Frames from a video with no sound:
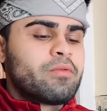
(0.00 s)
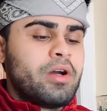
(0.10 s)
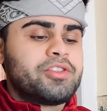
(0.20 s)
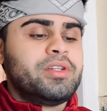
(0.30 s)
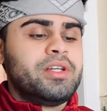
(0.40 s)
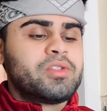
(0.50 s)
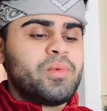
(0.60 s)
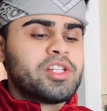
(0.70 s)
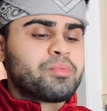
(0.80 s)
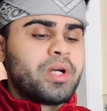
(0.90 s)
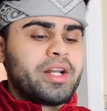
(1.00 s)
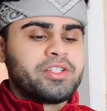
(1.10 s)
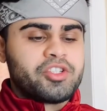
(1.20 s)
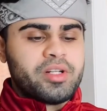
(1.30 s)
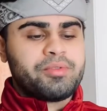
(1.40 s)
question is which product
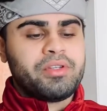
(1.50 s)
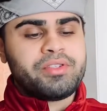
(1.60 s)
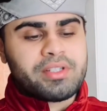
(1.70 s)
description